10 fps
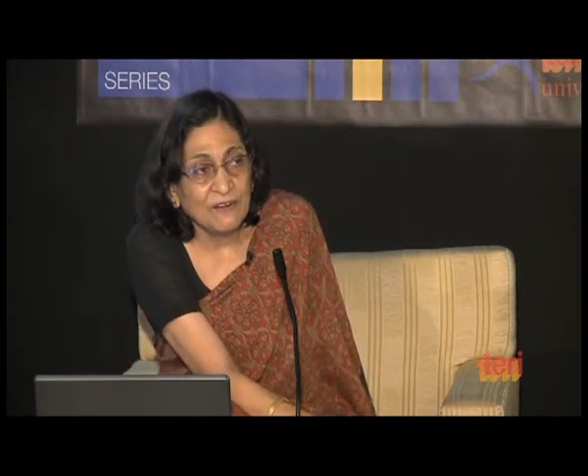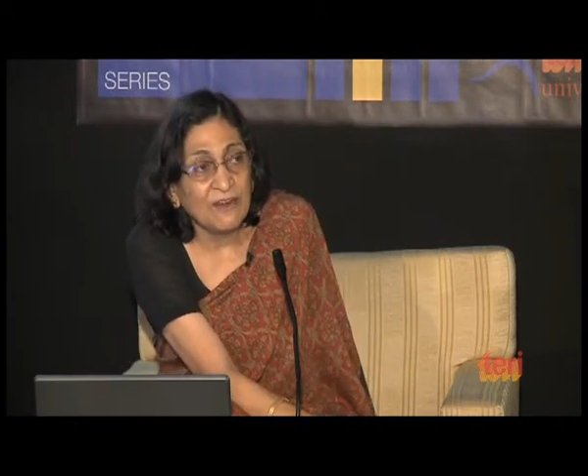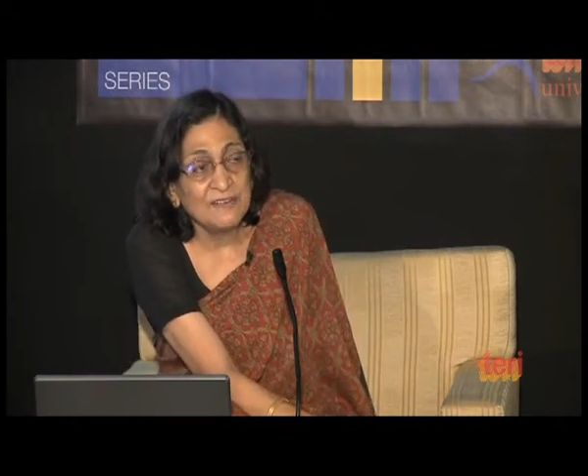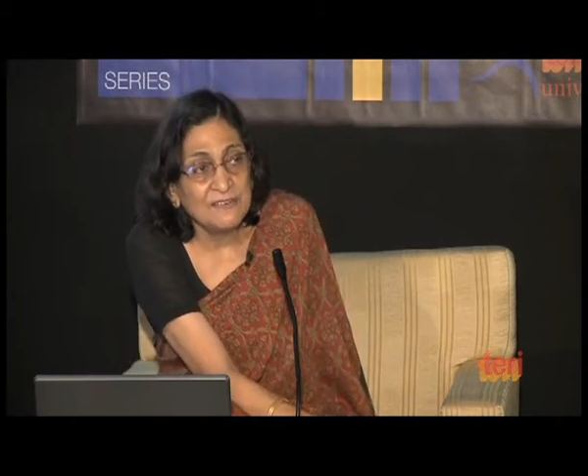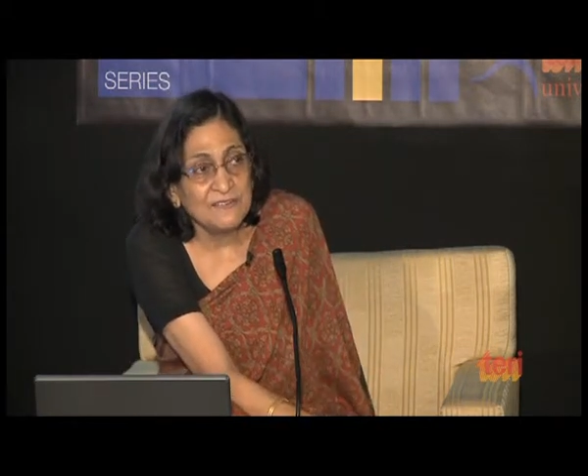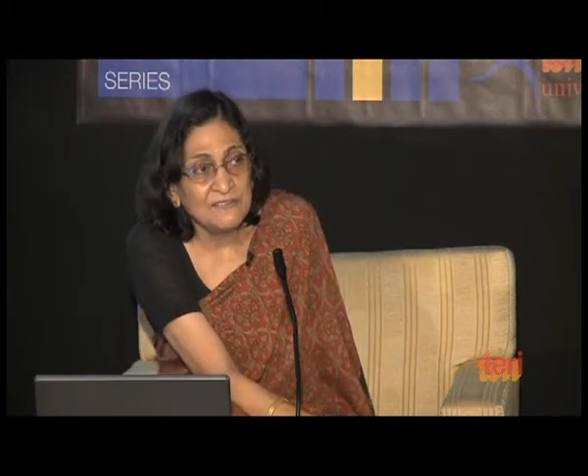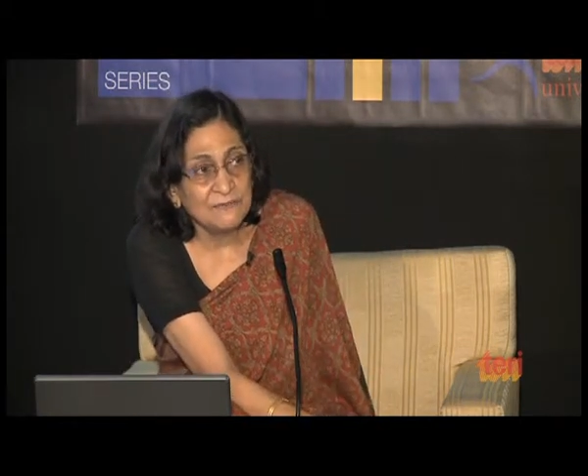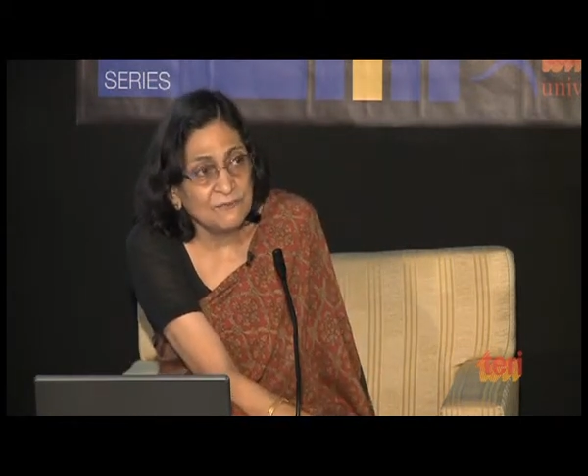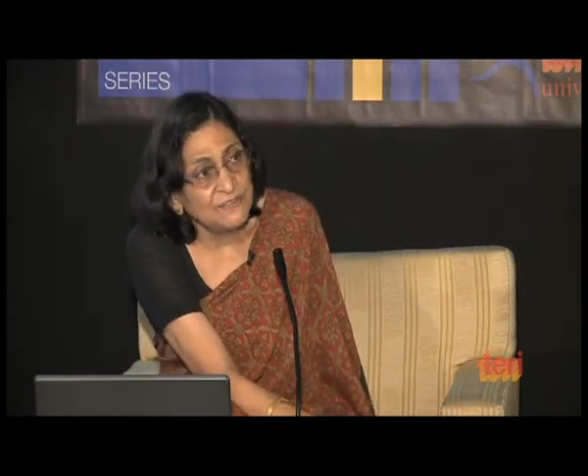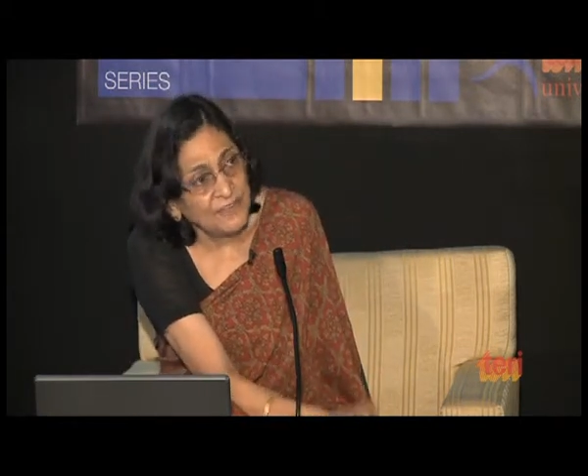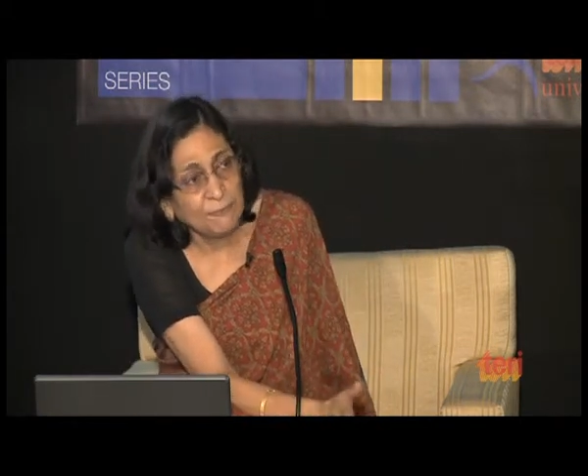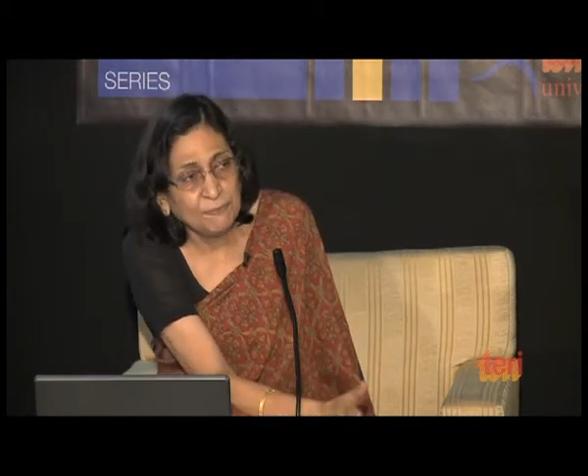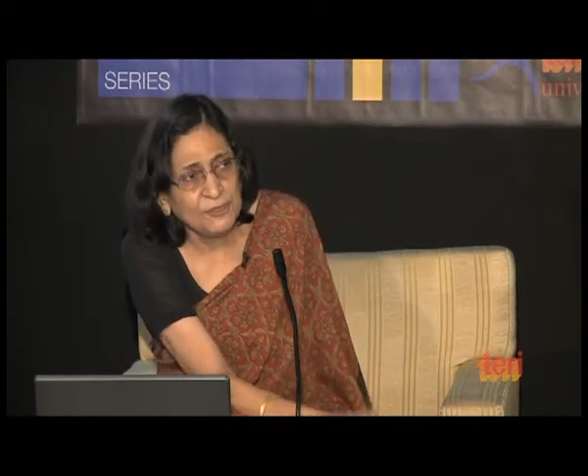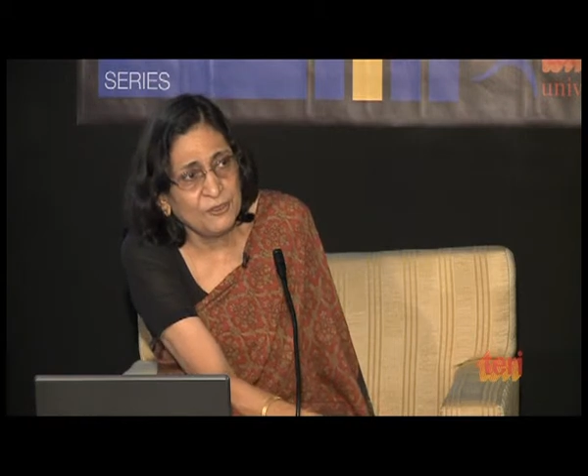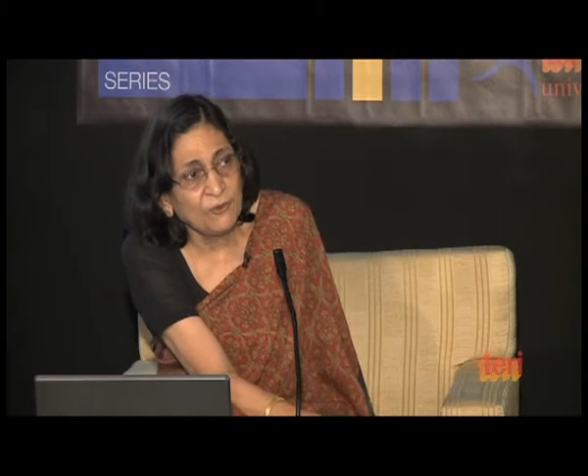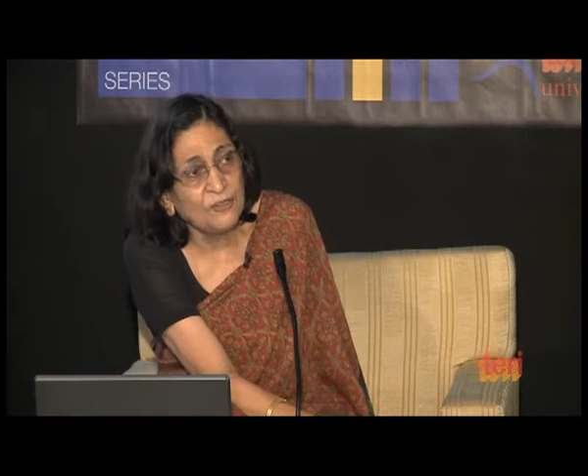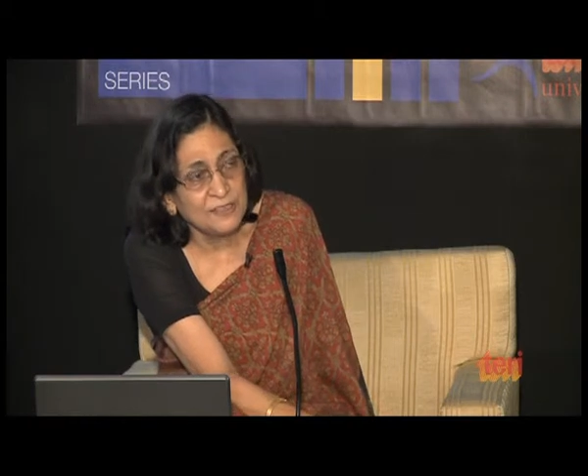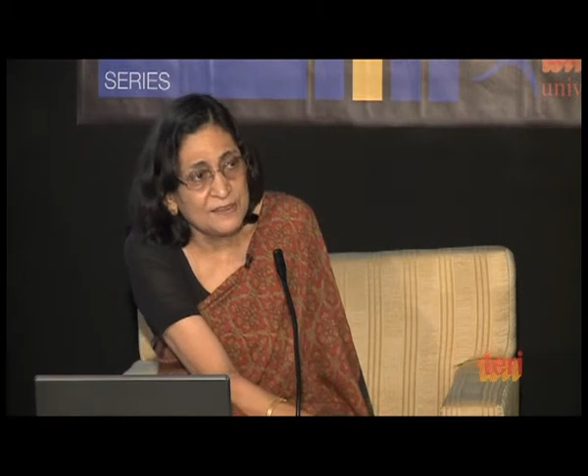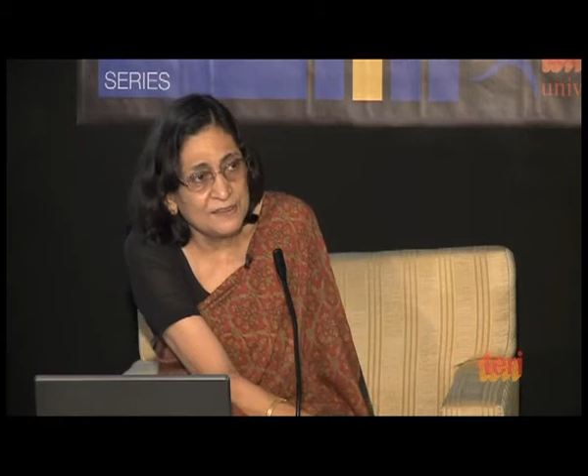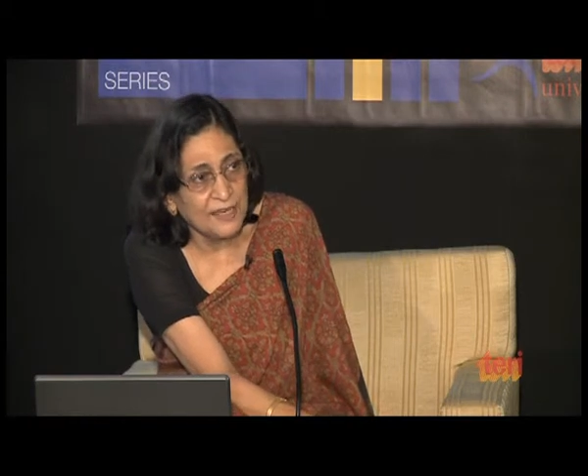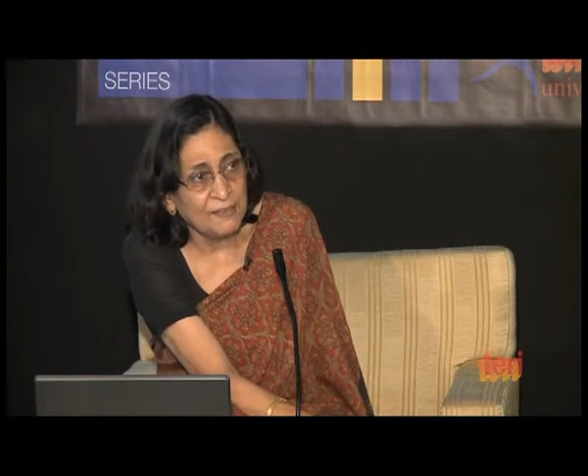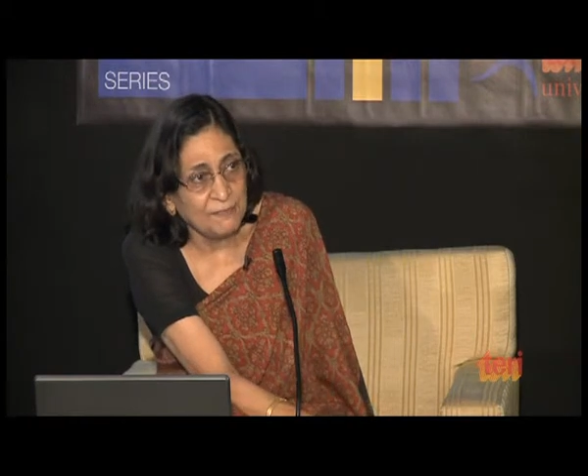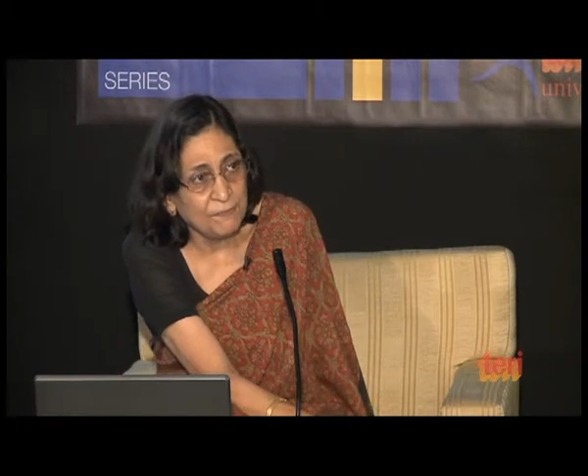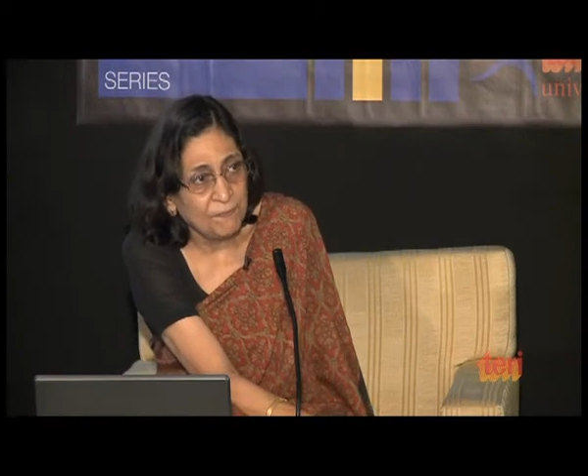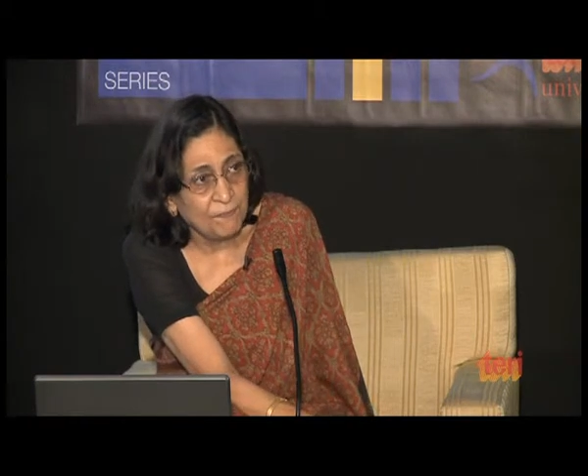grants, which happen all the time.